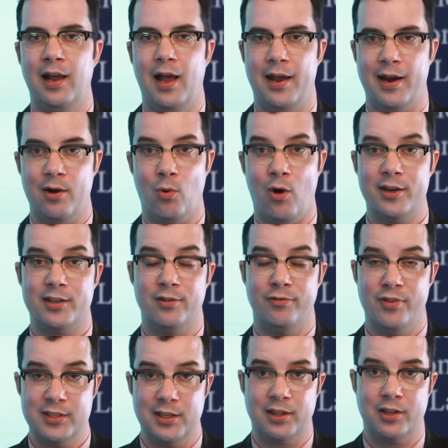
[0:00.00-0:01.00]
and I want to
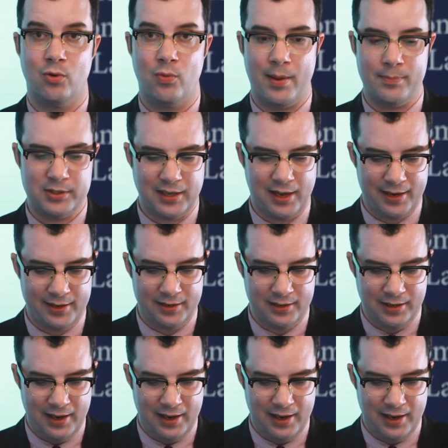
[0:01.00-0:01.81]
visit the website